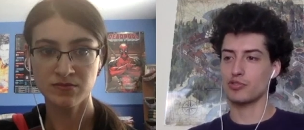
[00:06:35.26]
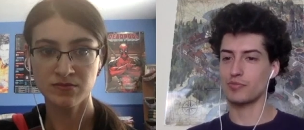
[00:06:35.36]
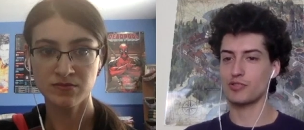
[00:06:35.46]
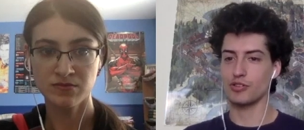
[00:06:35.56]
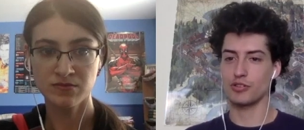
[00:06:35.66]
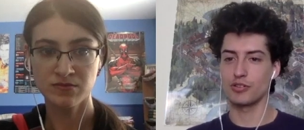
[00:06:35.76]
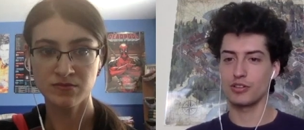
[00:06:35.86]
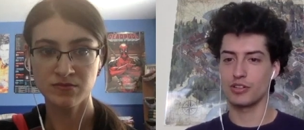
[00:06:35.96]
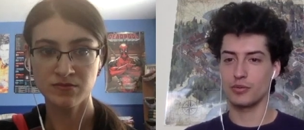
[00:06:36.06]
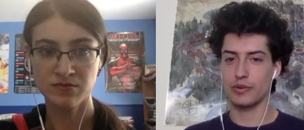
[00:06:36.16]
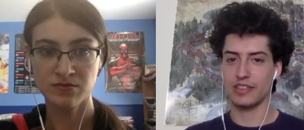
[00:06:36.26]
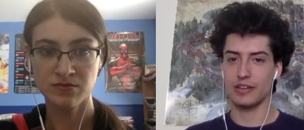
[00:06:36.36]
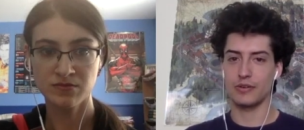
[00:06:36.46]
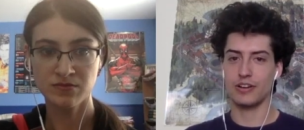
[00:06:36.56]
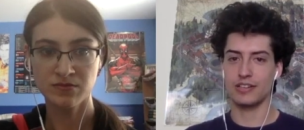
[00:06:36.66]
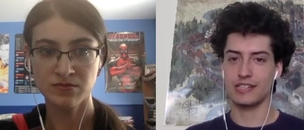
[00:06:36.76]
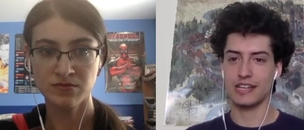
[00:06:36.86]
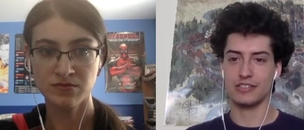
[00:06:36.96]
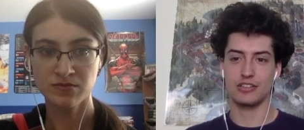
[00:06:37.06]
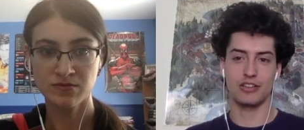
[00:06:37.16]
Speaker 1: scripture without
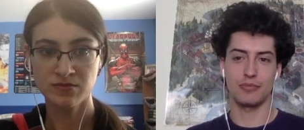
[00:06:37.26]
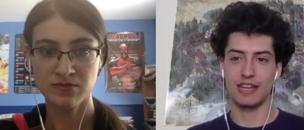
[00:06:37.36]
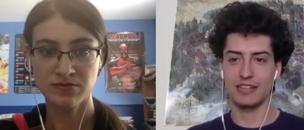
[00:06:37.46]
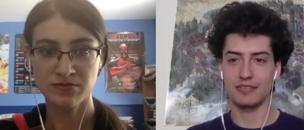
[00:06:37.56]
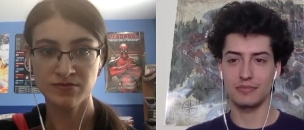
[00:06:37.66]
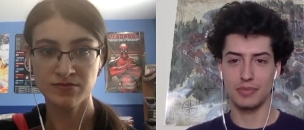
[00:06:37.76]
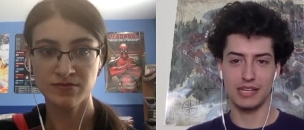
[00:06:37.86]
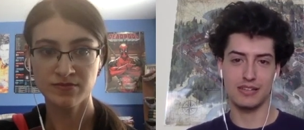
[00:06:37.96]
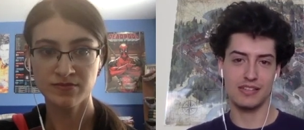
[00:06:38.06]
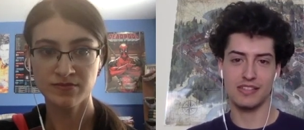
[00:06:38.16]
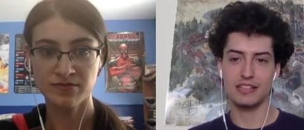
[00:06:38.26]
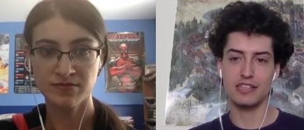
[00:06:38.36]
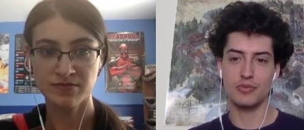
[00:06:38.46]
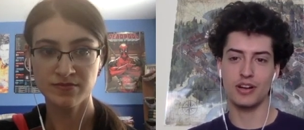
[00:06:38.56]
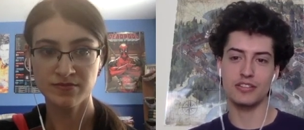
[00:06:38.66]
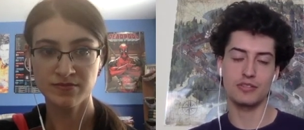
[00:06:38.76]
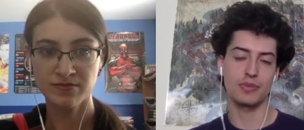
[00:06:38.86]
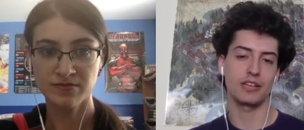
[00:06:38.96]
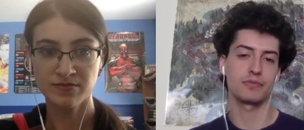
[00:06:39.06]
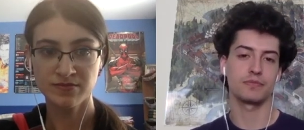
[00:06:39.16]
context, you can make it mean anything that you want it
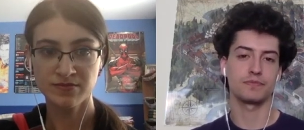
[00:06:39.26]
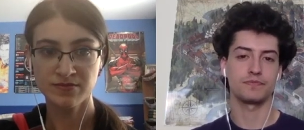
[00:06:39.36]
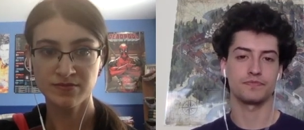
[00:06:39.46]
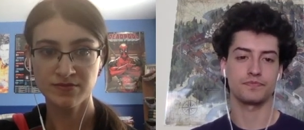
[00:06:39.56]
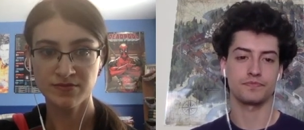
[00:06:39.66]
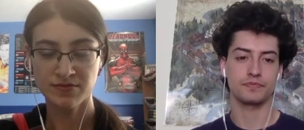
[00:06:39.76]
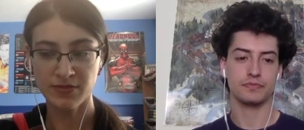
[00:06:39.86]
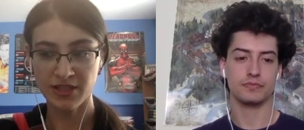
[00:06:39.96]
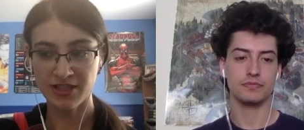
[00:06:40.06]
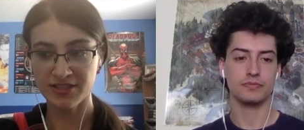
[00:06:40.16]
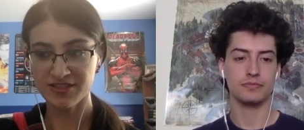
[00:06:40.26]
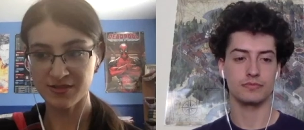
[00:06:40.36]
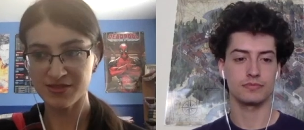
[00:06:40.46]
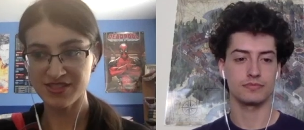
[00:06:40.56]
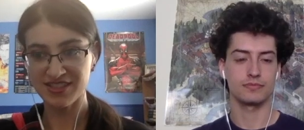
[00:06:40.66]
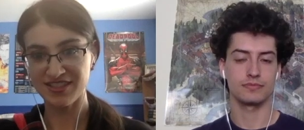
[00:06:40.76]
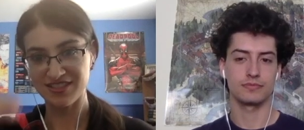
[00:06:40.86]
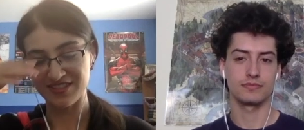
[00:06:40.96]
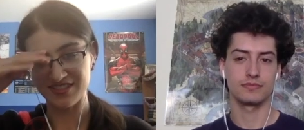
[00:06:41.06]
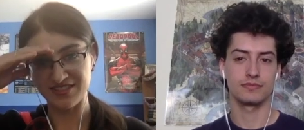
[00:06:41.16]
to mean.
Speaker 2: Man, it's almost
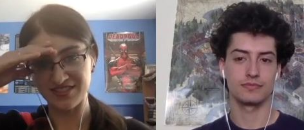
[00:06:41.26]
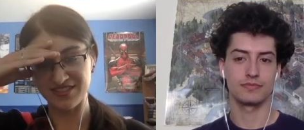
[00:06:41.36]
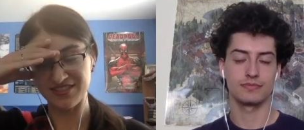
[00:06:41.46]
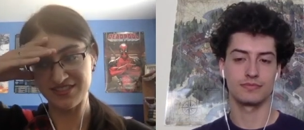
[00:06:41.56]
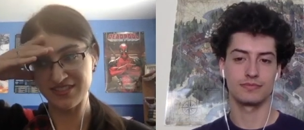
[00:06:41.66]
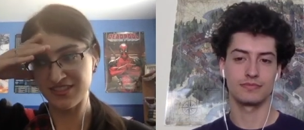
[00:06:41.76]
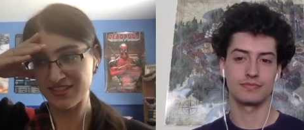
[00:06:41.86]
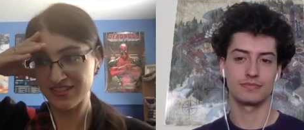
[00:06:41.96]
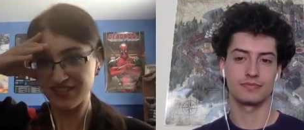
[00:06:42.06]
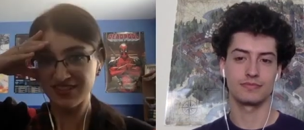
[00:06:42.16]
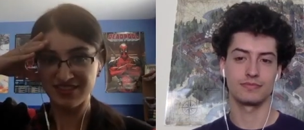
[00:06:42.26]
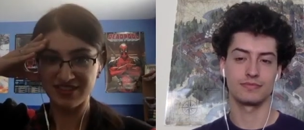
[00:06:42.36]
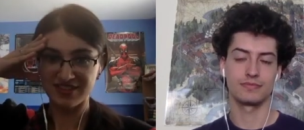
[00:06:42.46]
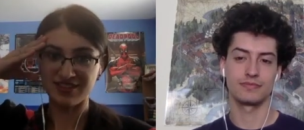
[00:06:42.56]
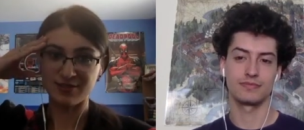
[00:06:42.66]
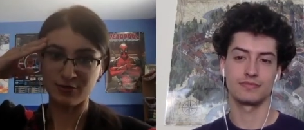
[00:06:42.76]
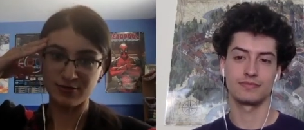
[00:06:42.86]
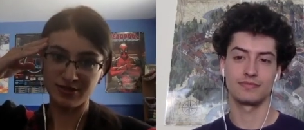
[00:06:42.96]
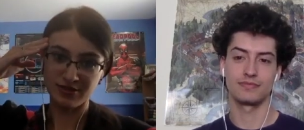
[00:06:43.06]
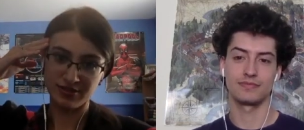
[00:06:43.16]
like this is this is
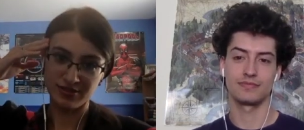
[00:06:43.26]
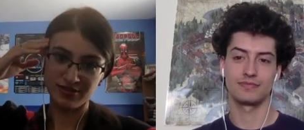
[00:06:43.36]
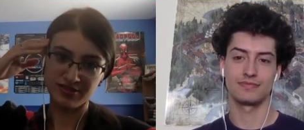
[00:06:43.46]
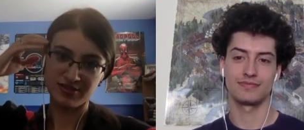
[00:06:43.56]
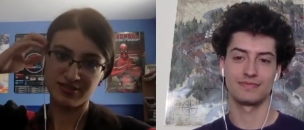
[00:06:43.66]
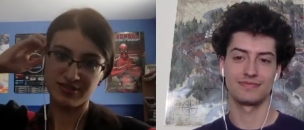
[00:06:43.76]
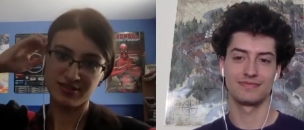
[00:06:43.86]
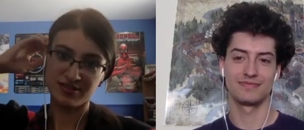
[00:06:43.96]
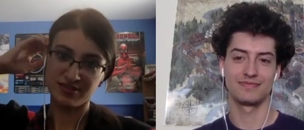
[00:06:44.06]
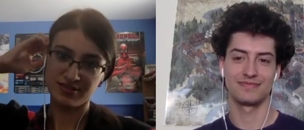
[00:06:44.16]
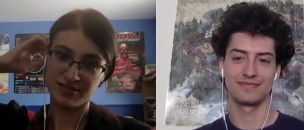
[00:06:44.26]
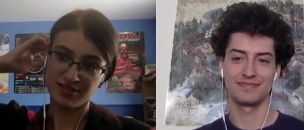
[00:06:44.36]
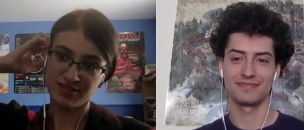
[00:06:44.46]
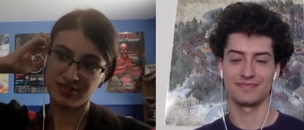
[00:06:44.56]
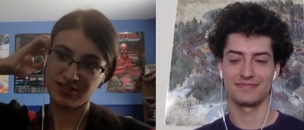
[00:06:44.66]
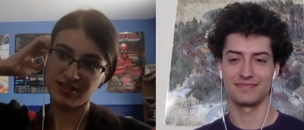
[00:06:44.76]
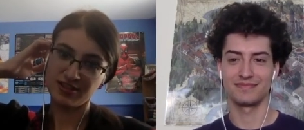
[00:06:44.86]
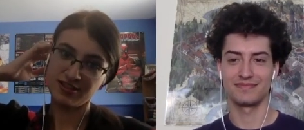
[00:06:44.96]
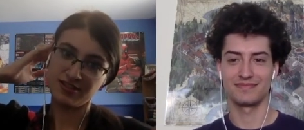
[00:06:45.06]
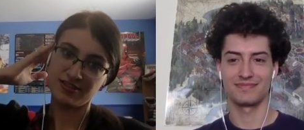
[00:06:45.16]
a real
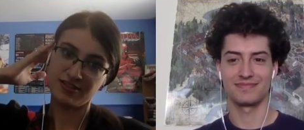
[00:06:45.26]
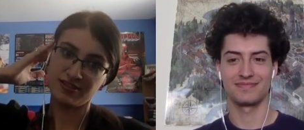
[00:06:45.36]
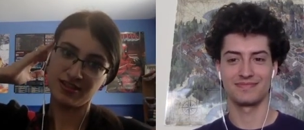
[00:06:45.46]
thing in our